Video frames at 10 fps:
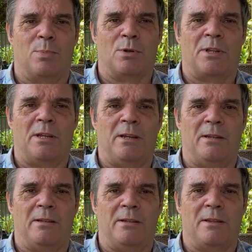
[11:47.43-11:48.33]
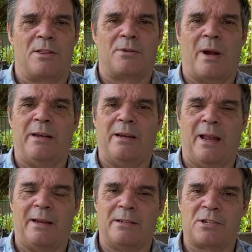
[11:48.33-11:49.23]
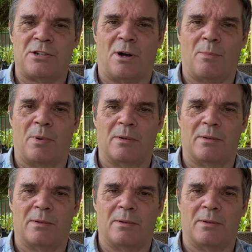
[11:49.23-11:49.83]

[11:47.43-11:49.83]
But the threatening letters stop.